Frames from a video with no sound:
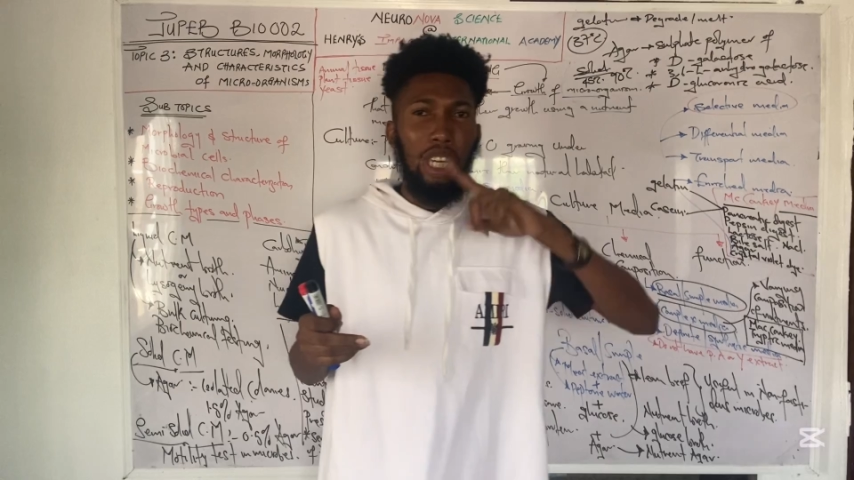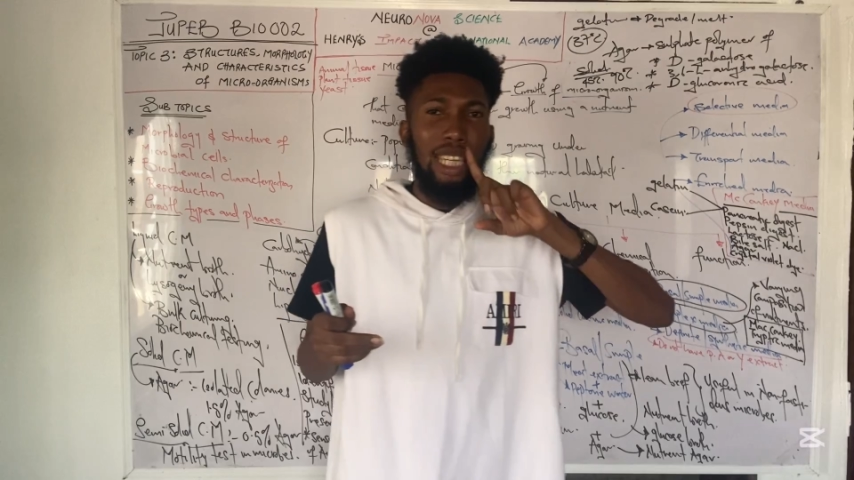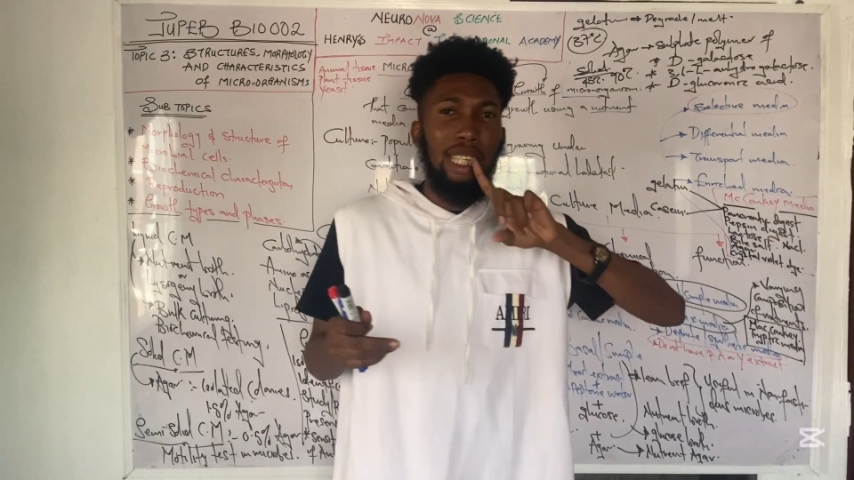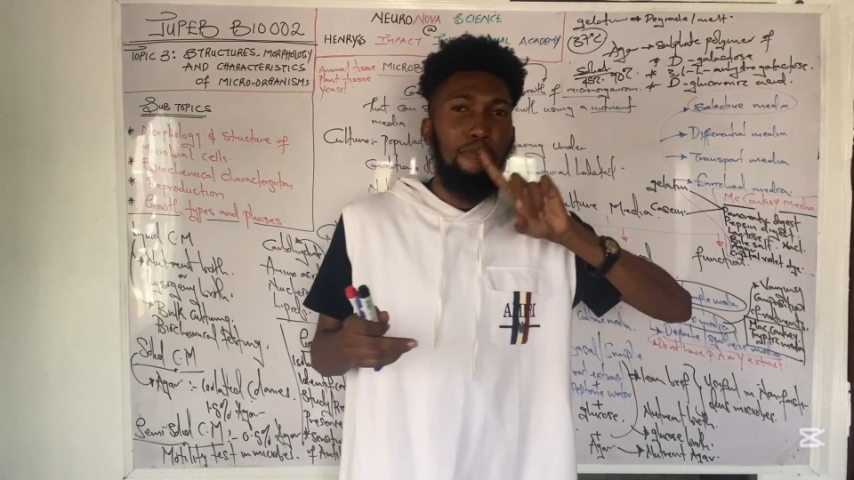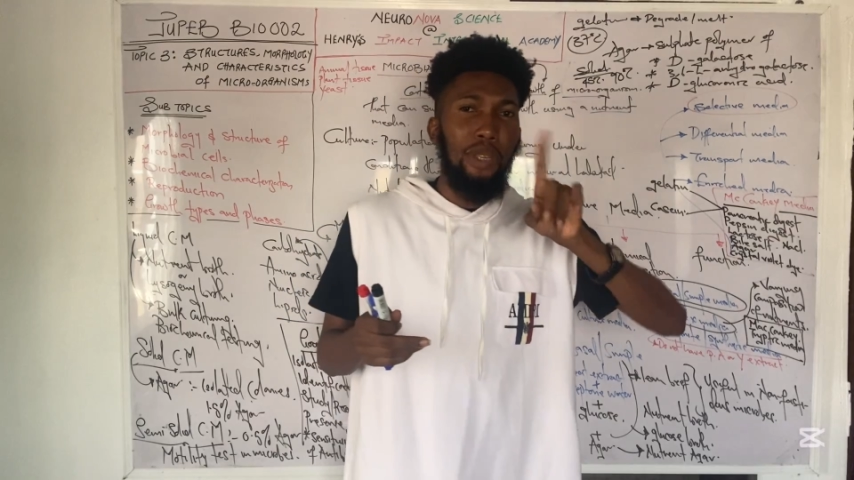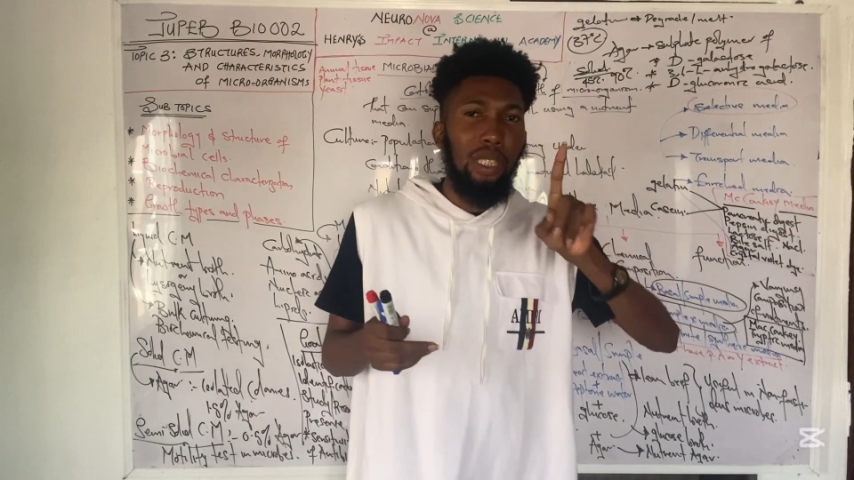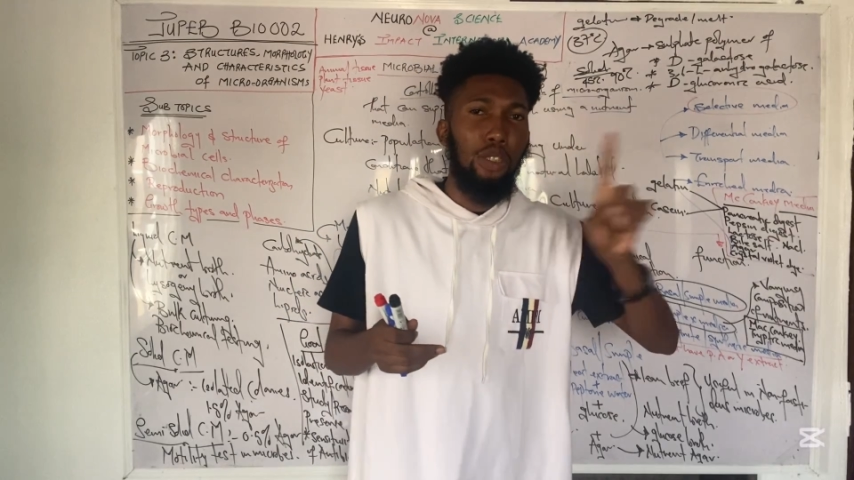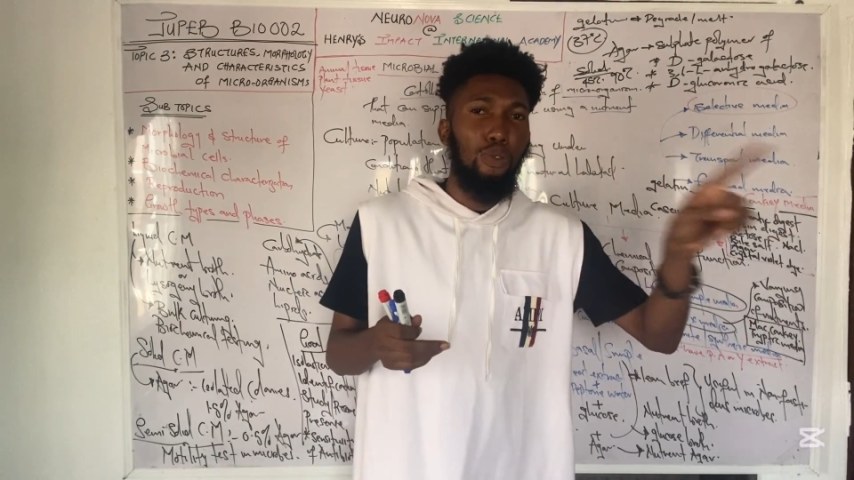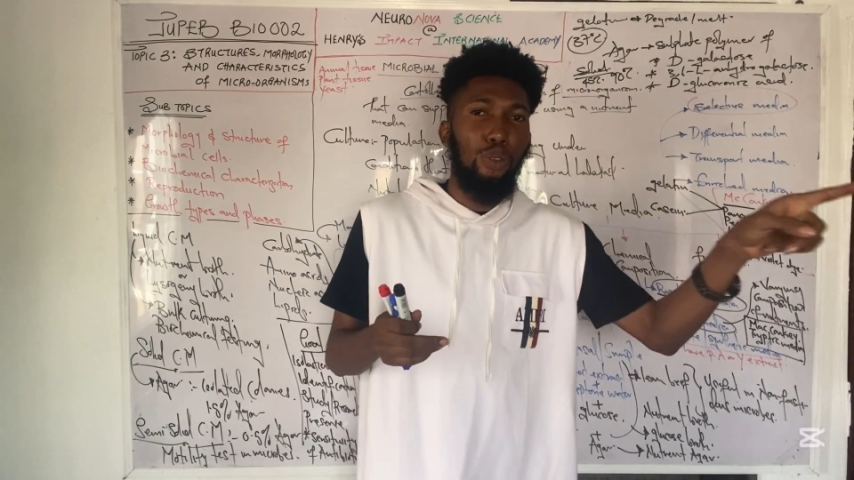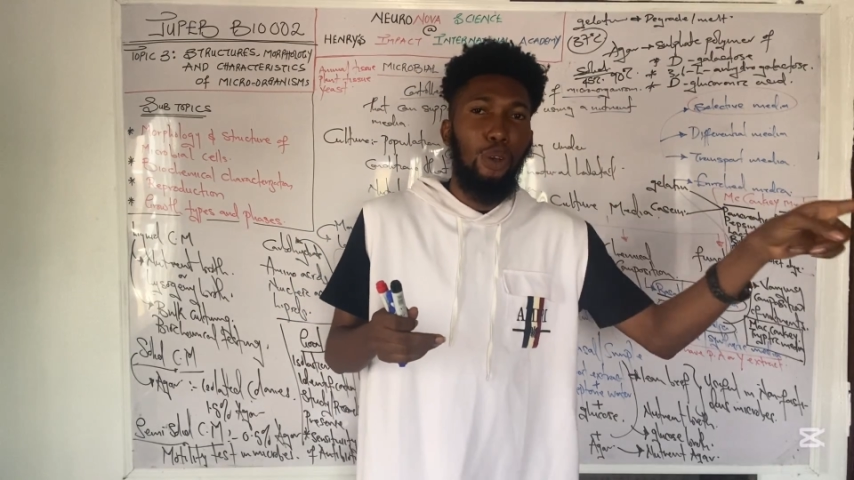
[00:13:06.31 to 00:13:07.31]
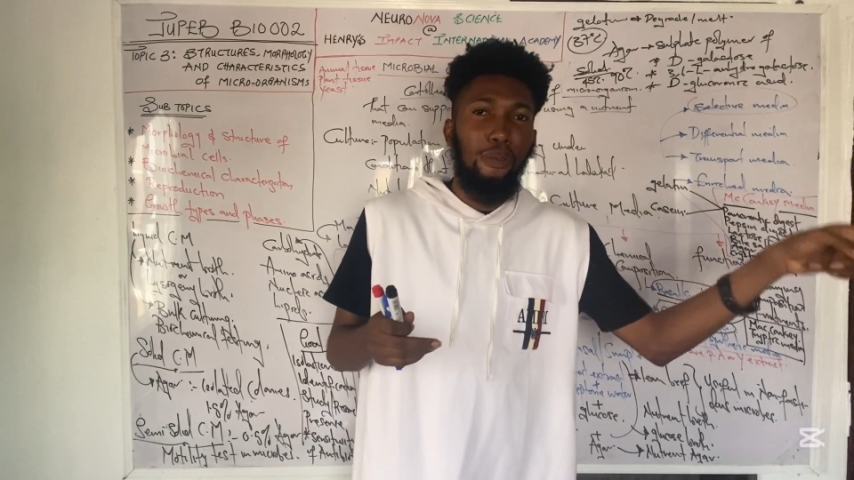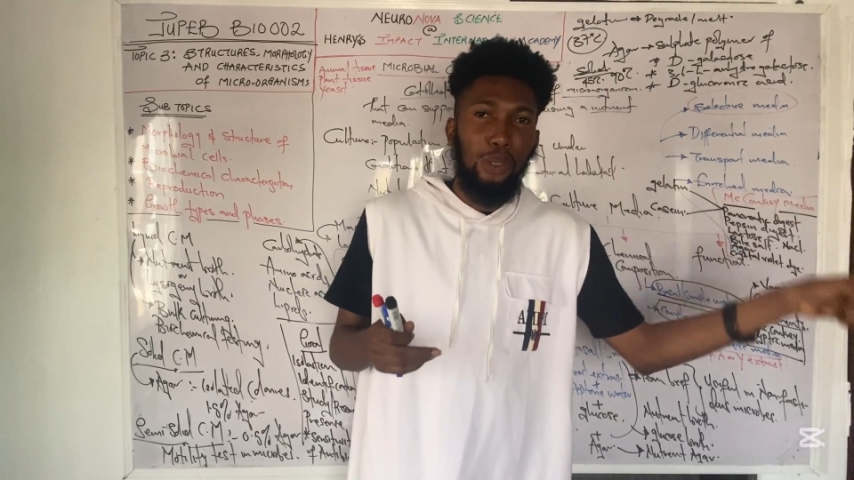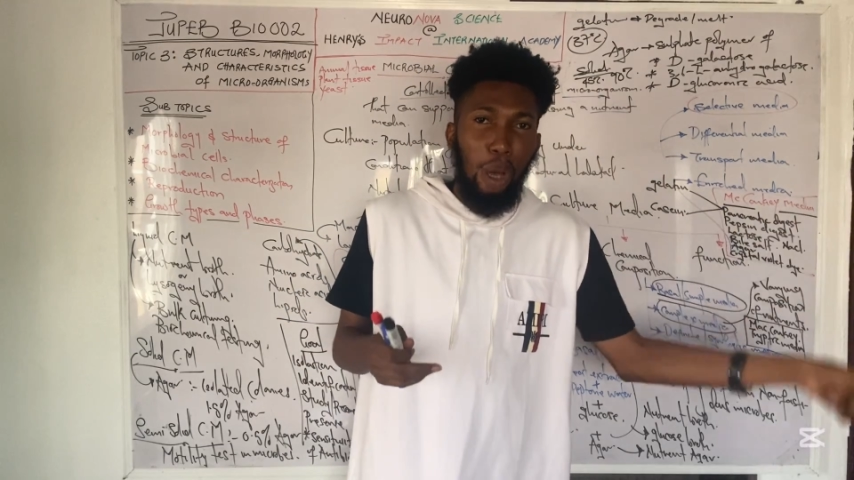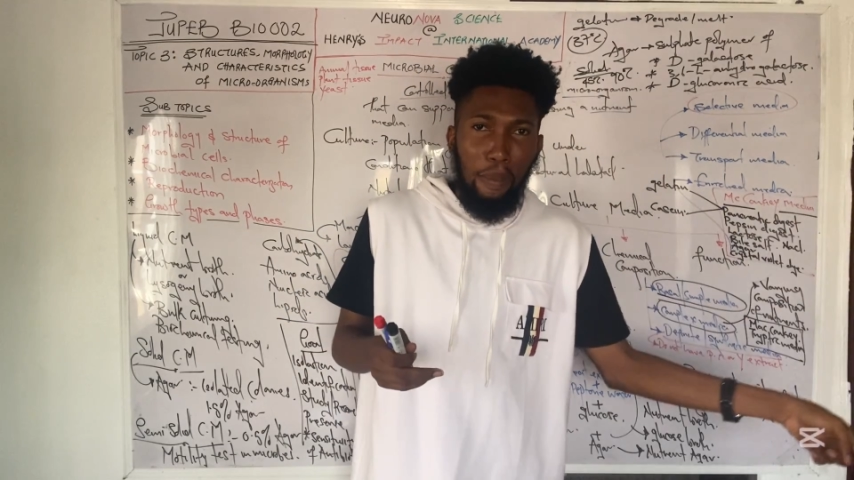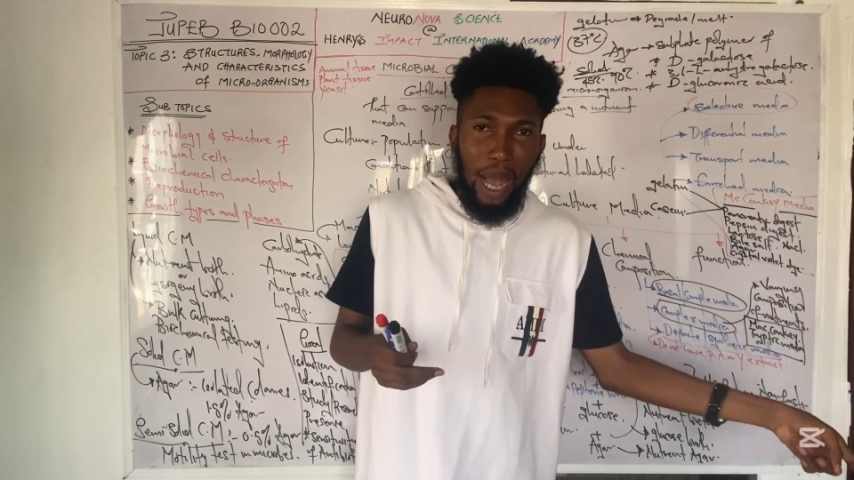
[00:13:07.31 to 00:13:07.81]
inhibit the growth of
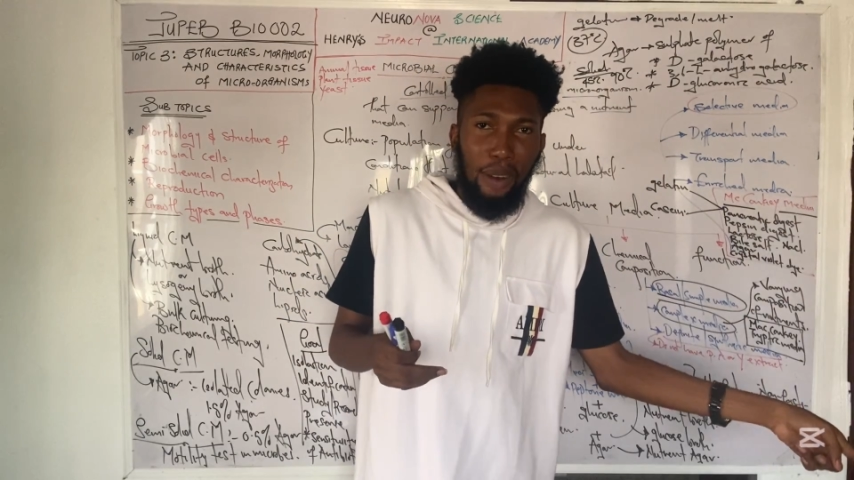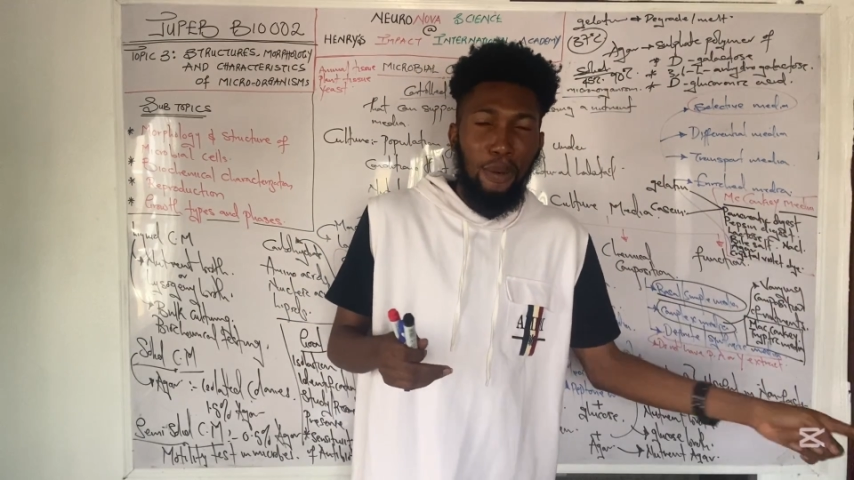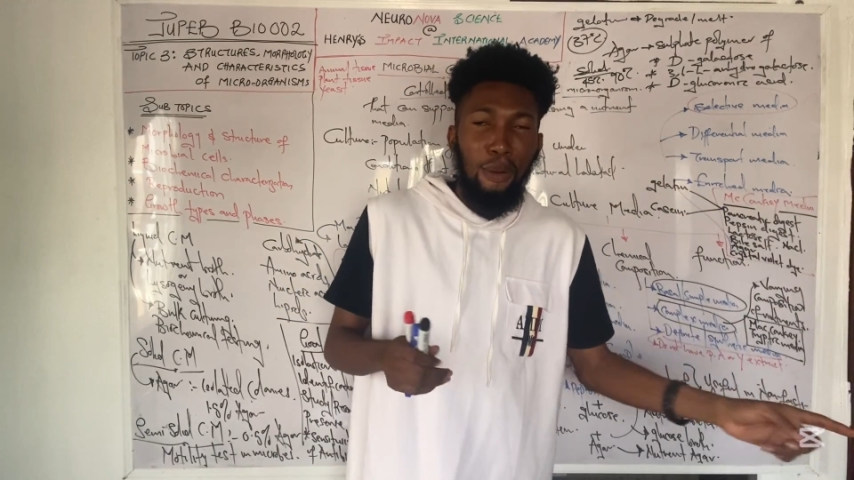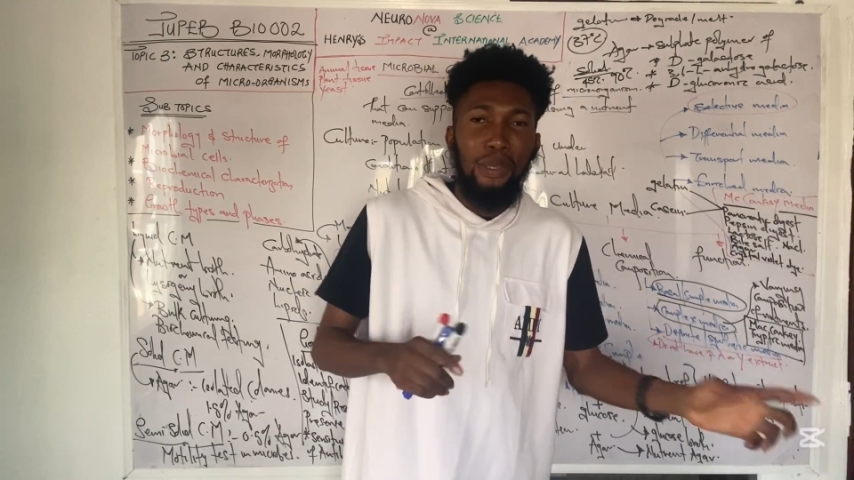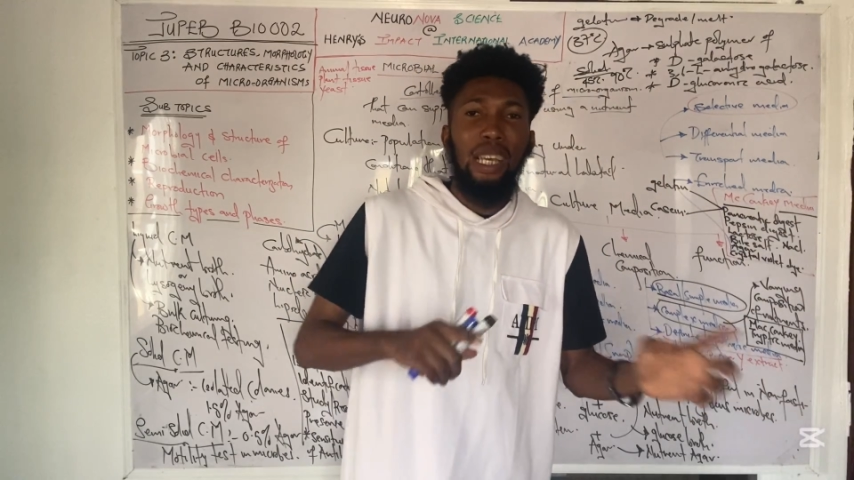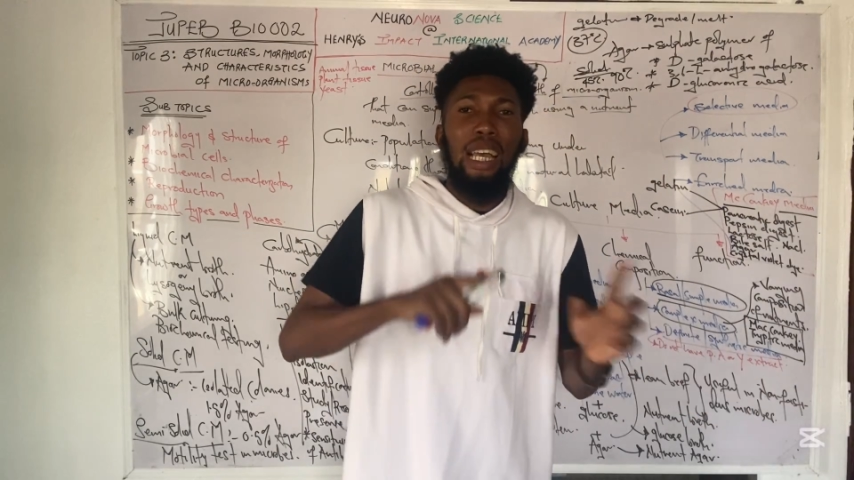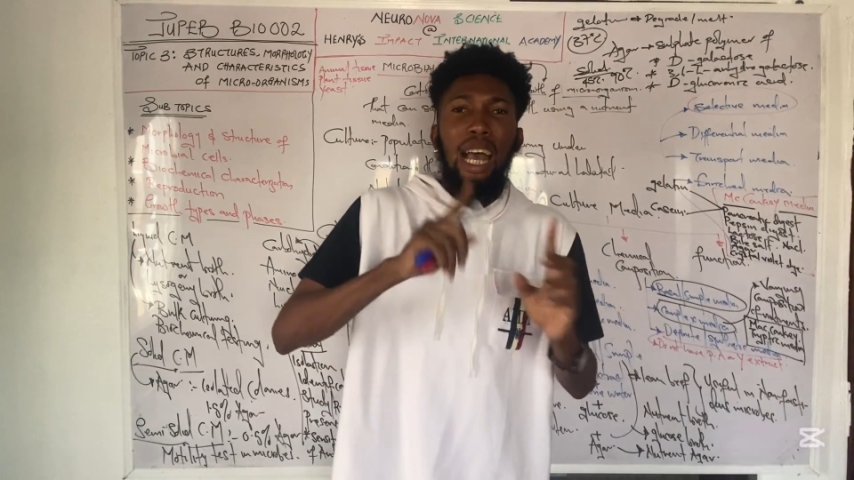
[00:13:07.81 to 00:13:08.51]
some microbes